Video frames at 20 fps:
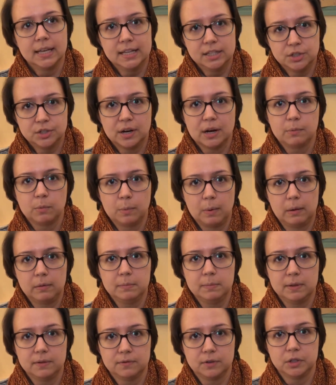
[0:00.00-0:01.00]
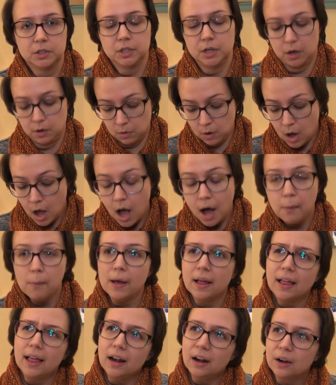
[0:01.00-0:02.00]
Instagram will probably be the first to know.
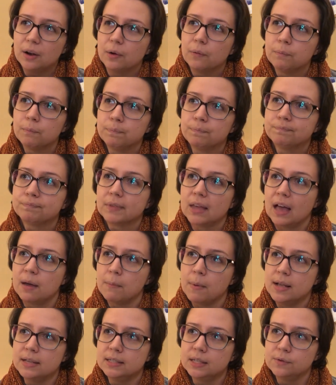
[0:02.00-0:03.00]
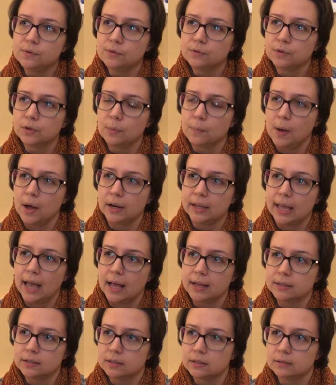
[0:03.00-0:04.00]
Well, I don't know. I might save it for the
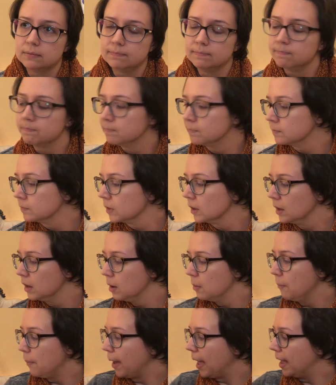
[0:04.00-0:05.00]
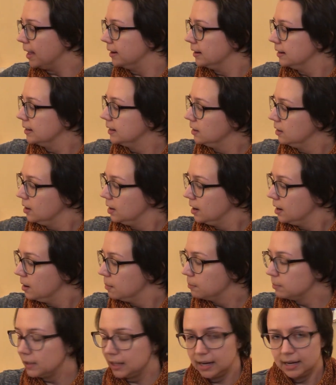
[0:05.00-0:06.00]
podcast. But
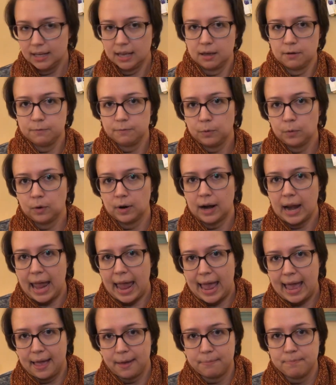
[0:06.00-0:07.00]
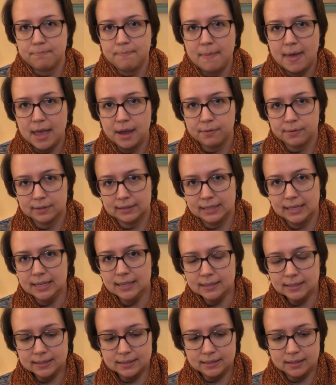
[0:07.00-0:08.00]
planning it for a May
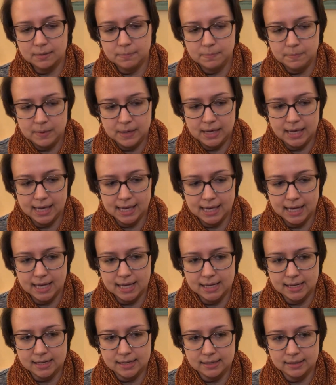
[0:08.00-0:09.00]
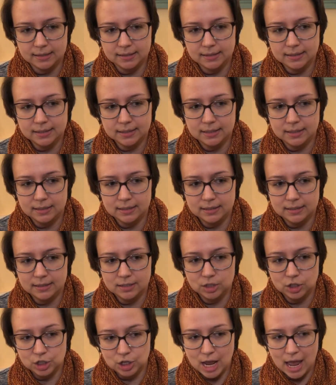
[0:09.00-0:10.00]
release because
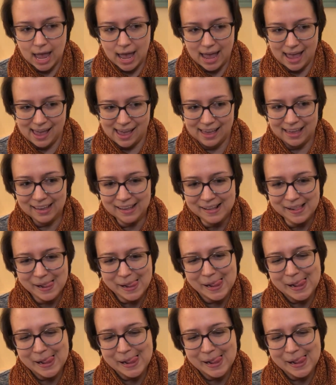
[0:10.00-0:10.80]
Shay